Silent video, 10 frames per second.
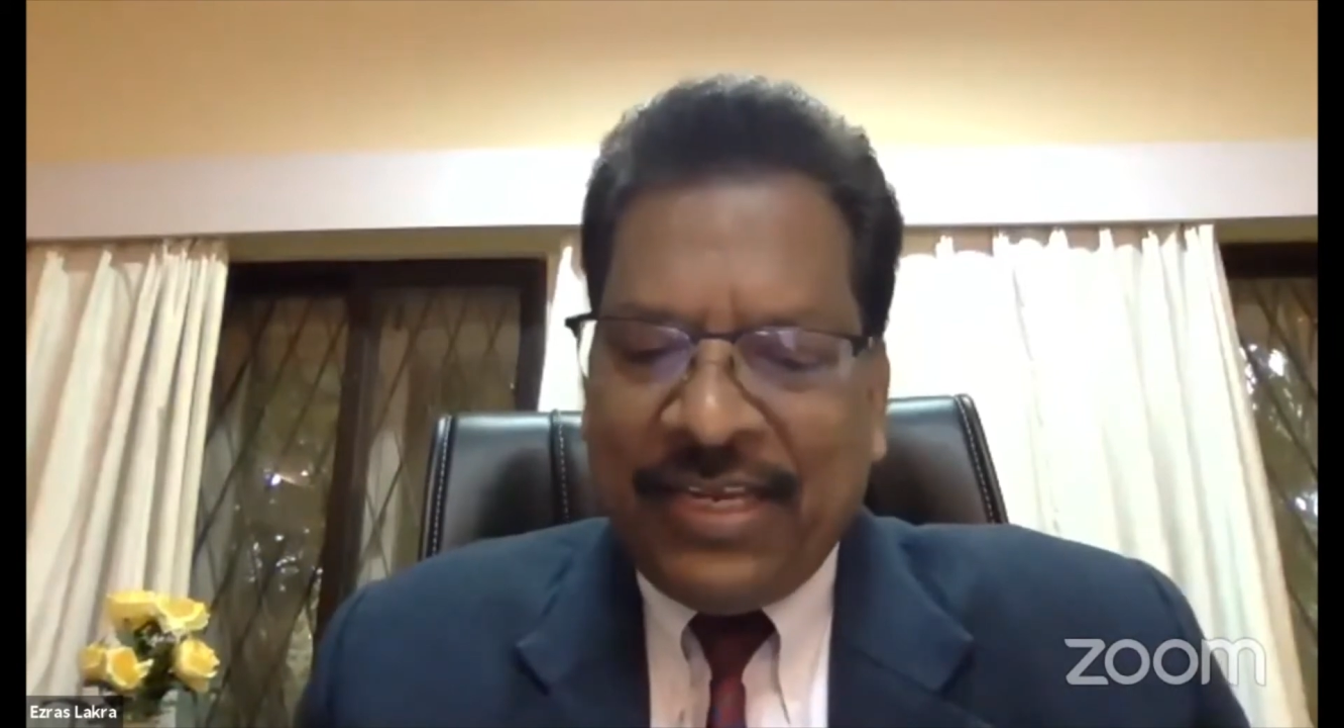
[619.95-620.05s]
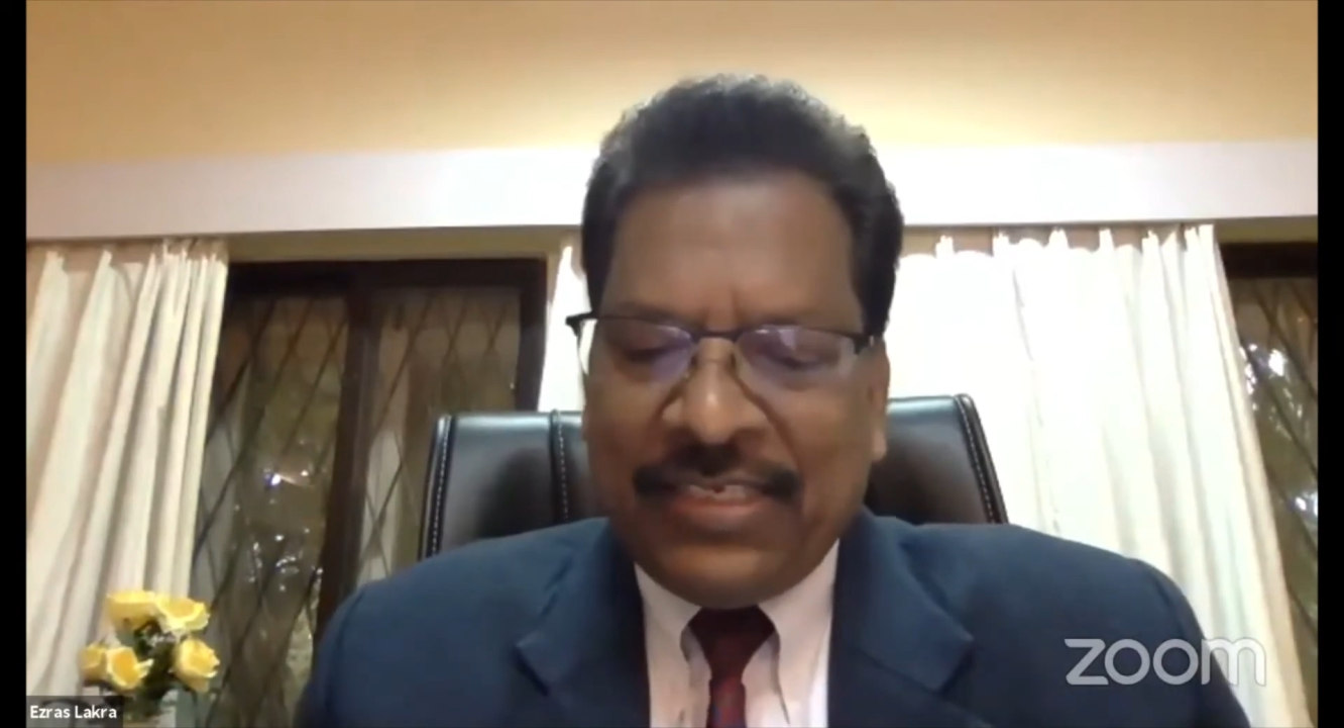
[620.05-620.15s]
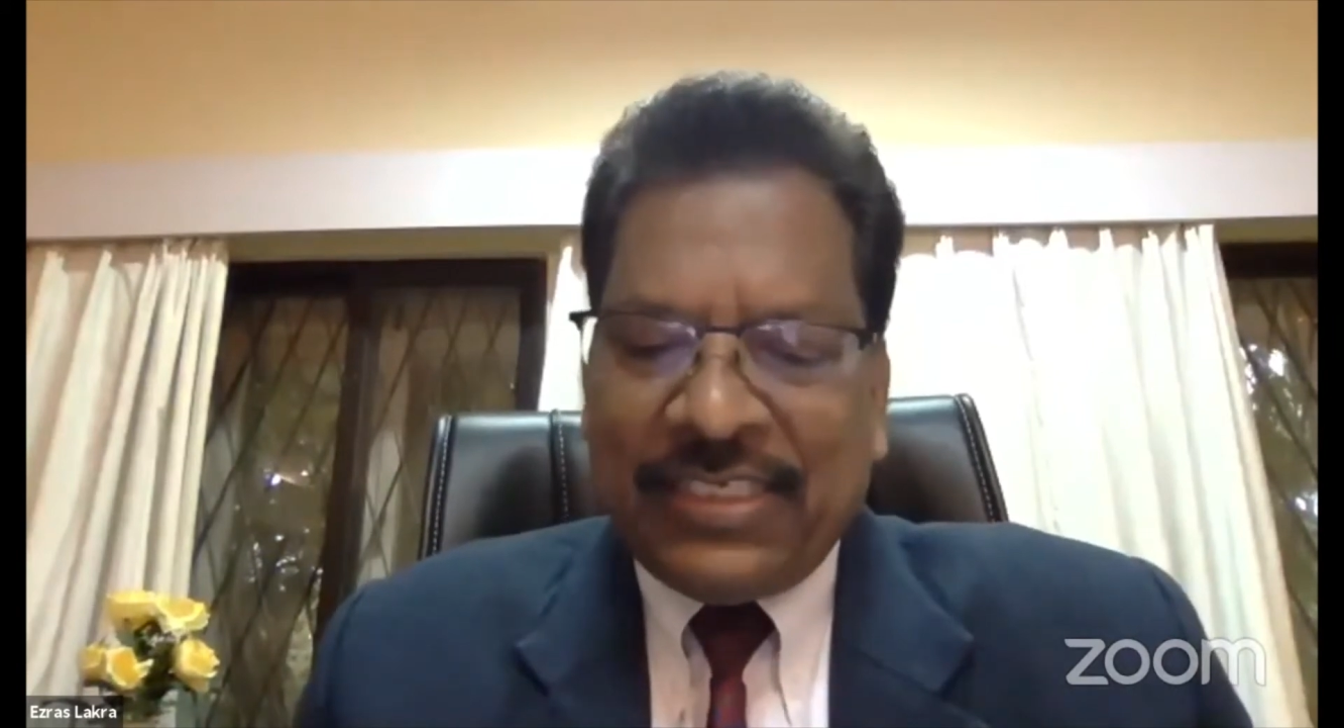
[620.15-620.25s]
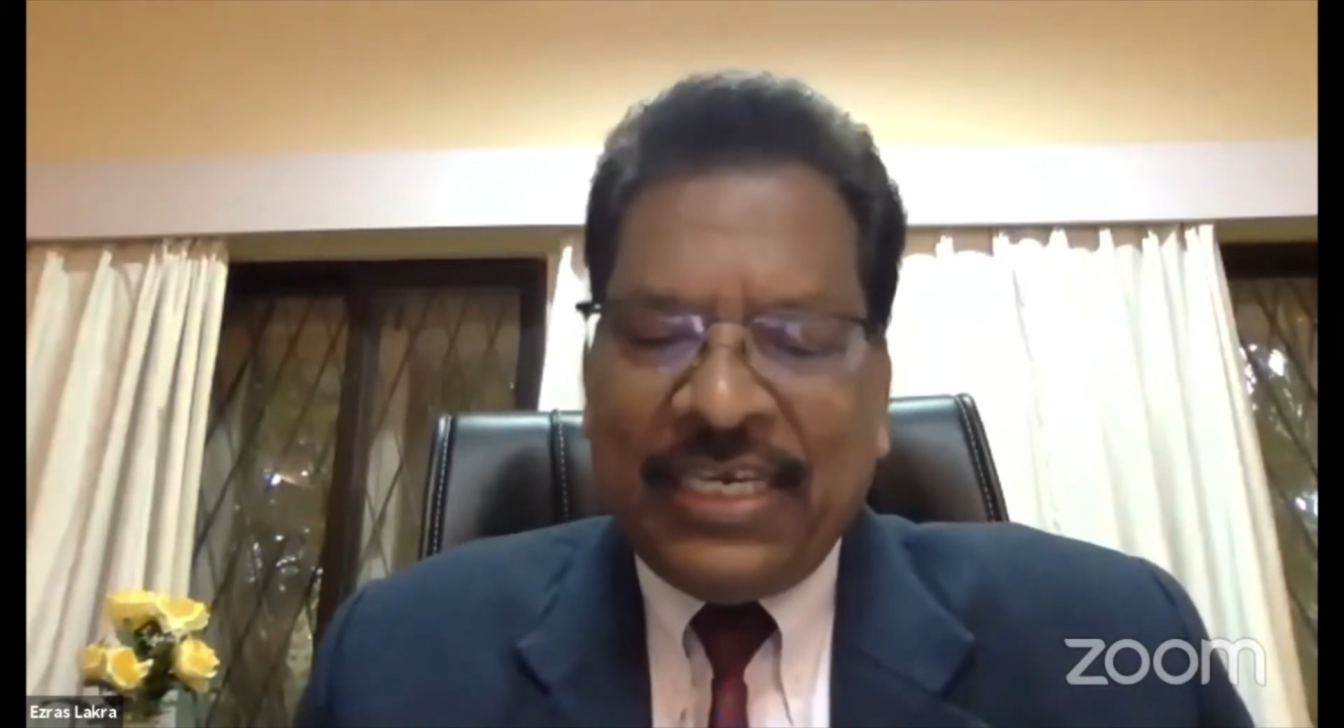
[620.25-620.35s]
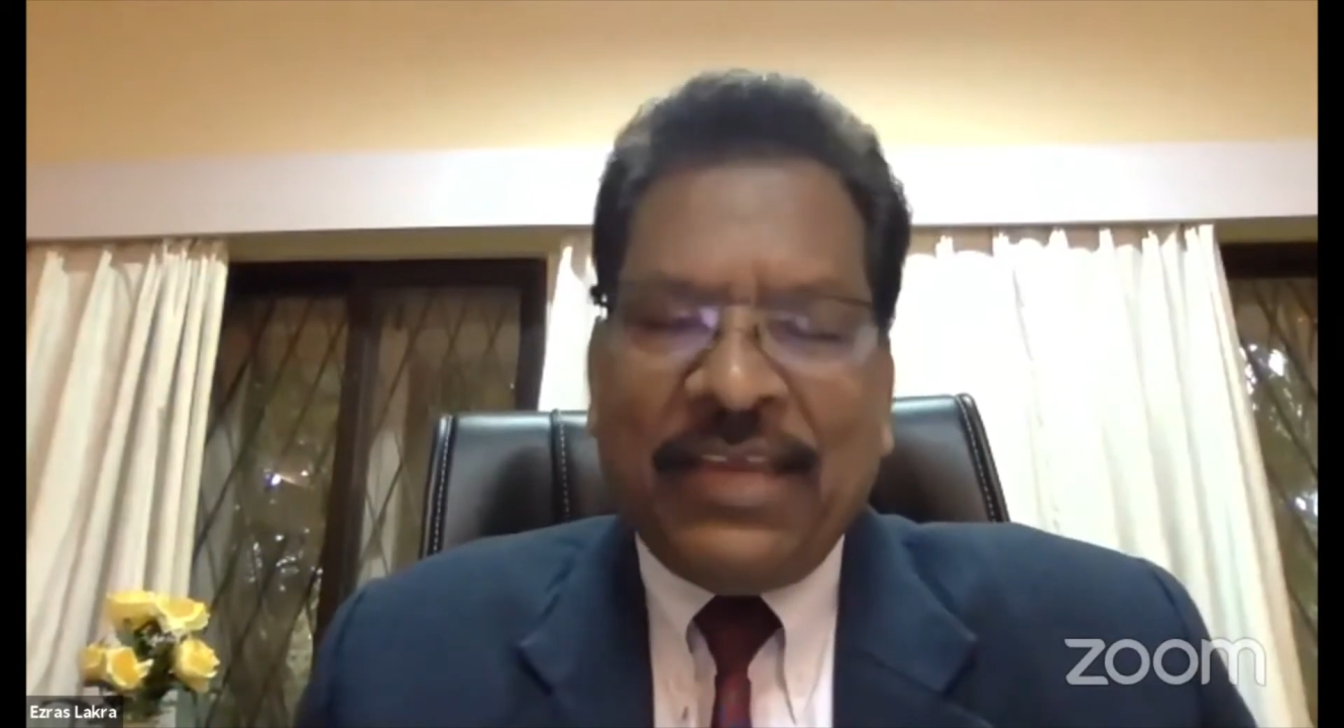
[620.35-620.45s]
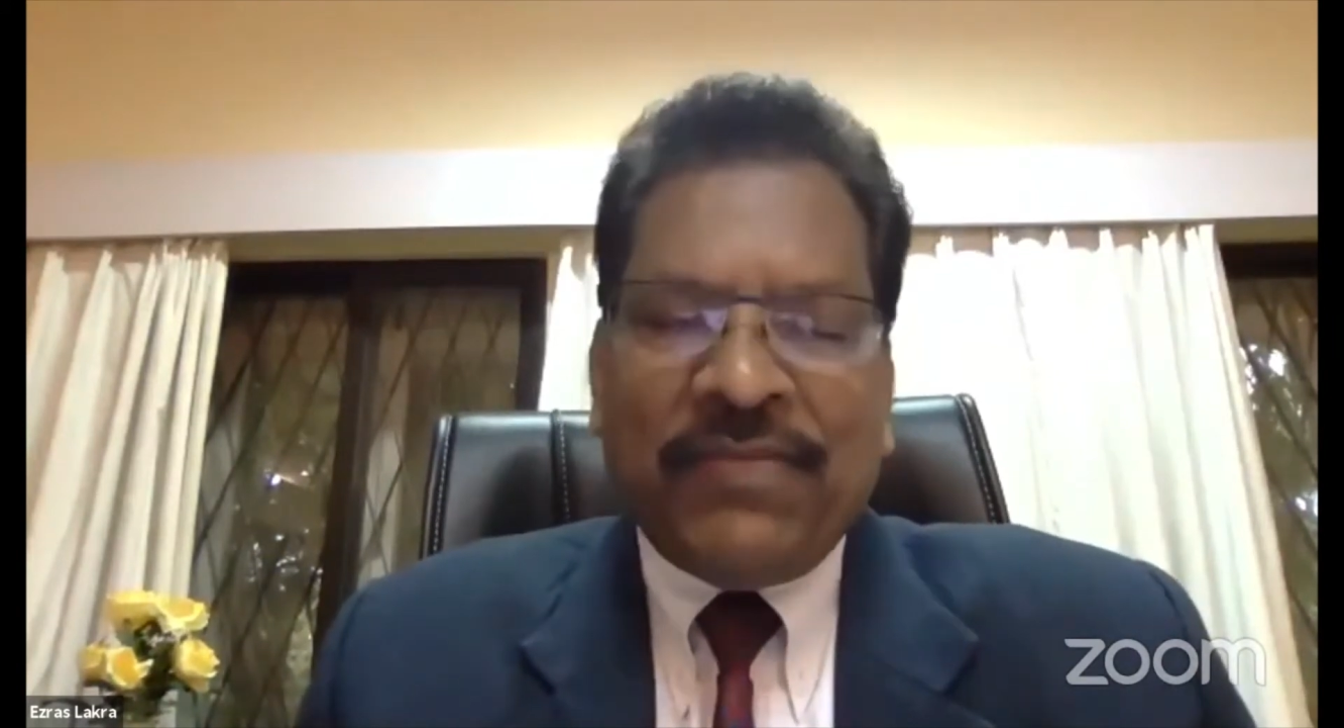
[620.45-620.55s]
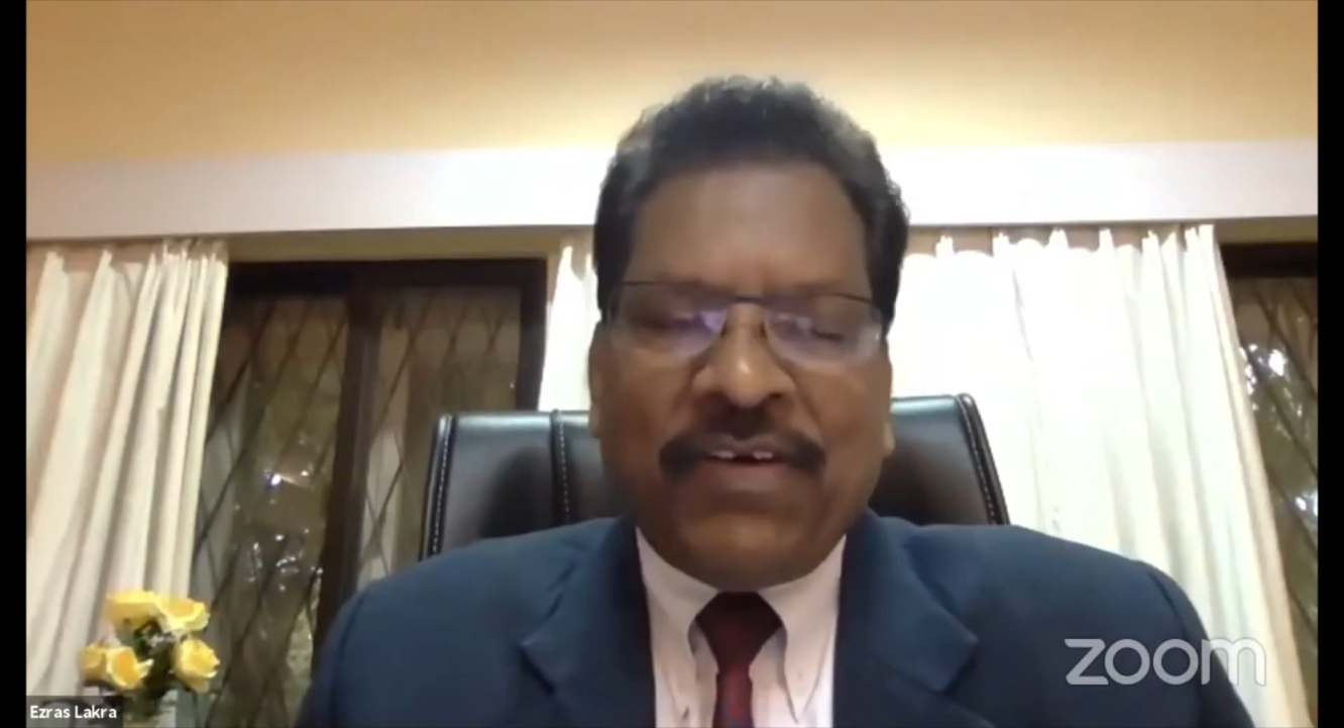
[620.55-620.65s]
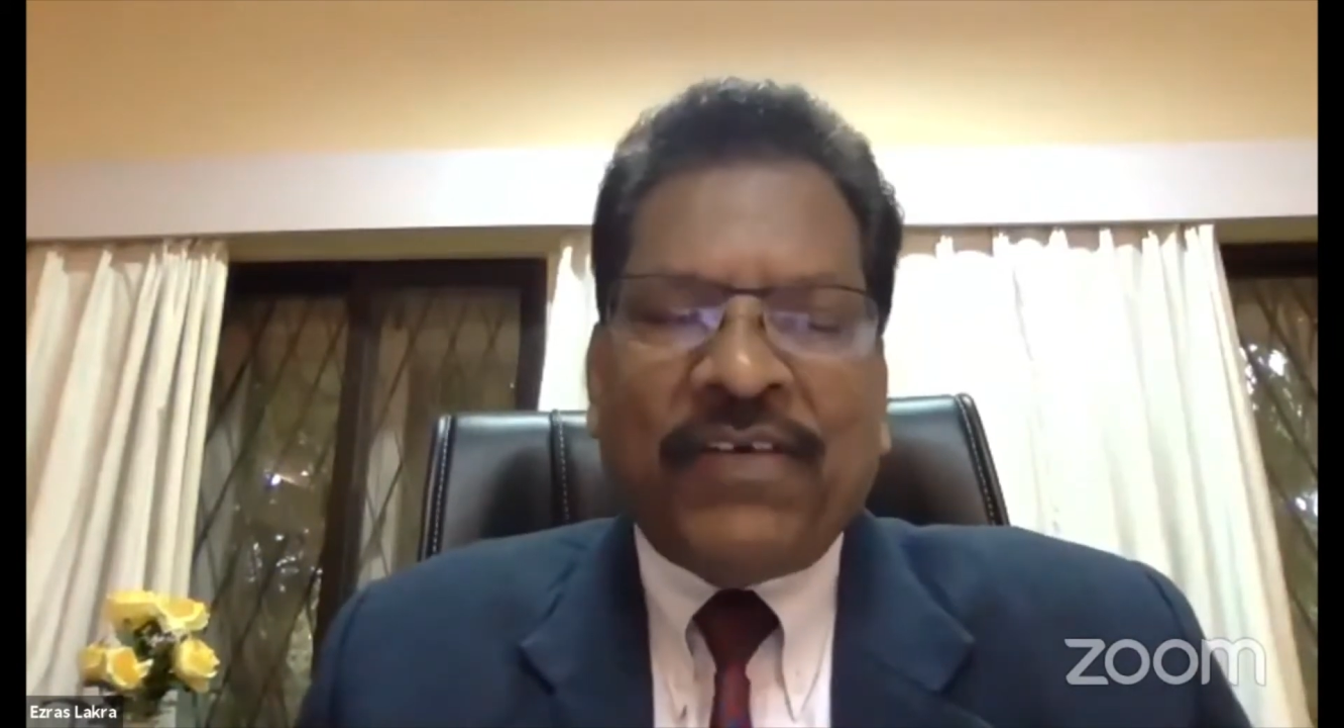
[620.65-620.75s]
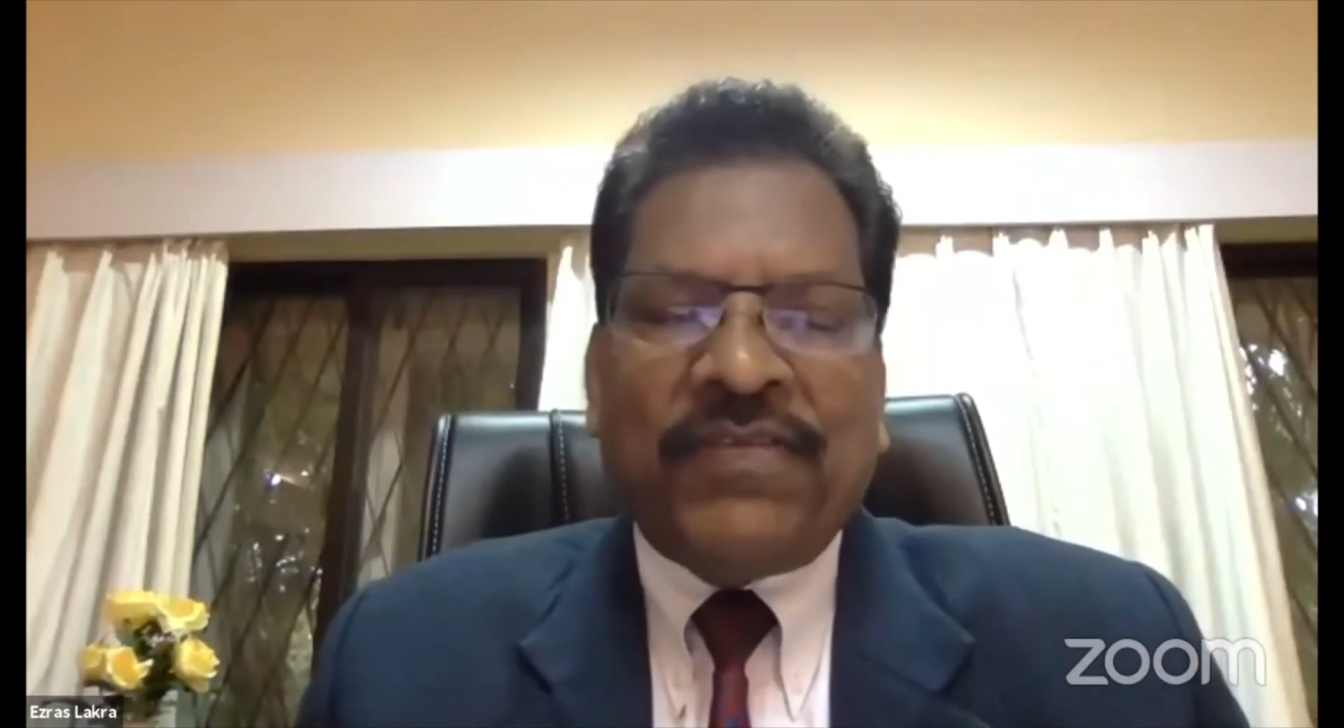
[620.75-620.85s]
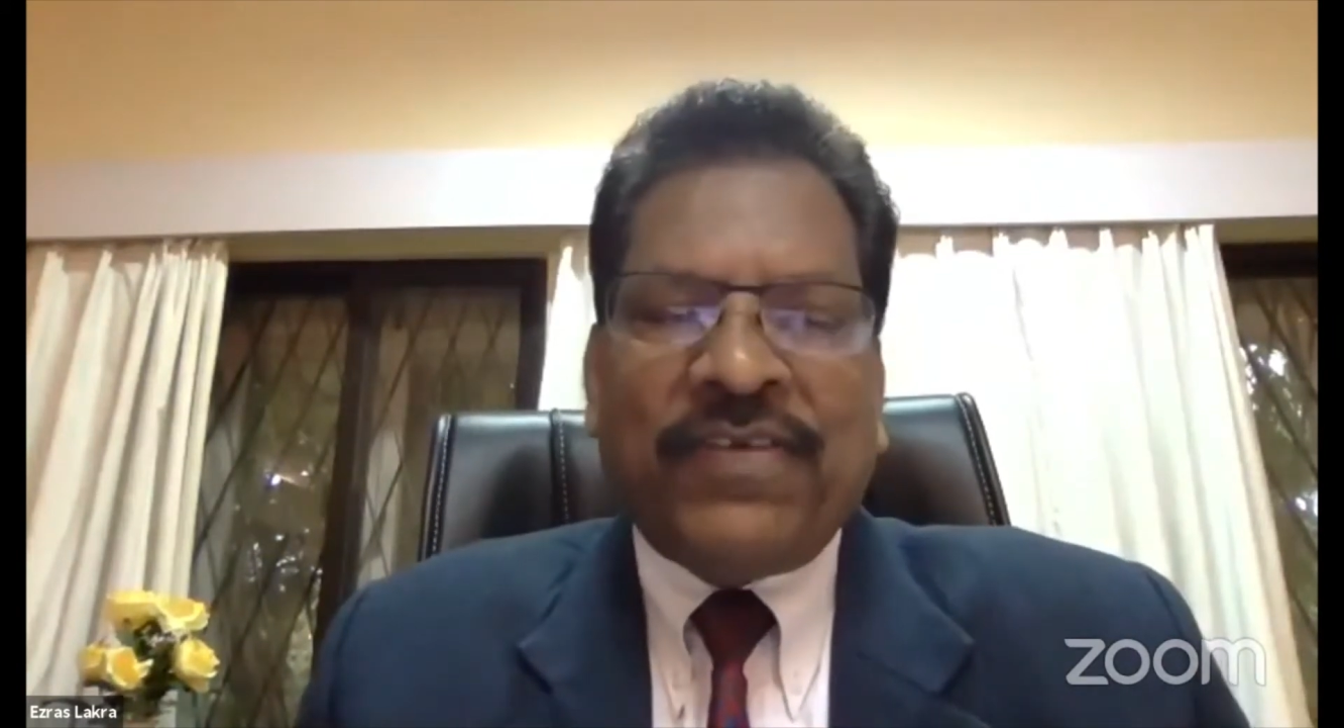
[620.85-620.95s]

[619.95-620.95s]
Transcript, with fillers: a slave of